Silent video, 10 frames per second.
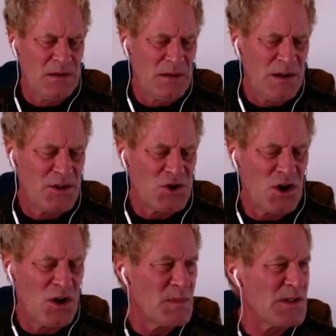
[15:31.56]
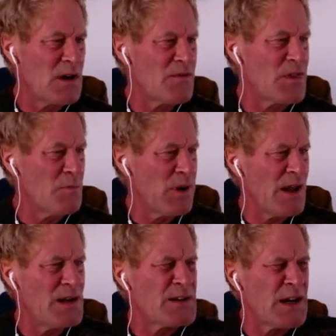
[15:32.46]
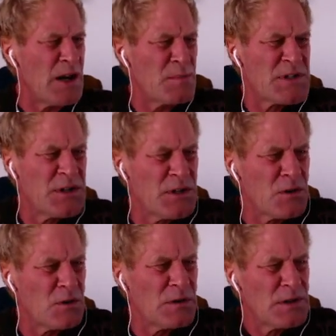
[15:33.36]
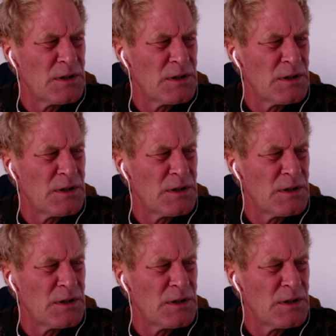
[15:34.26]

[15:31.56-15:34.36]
in terms of the blood types too,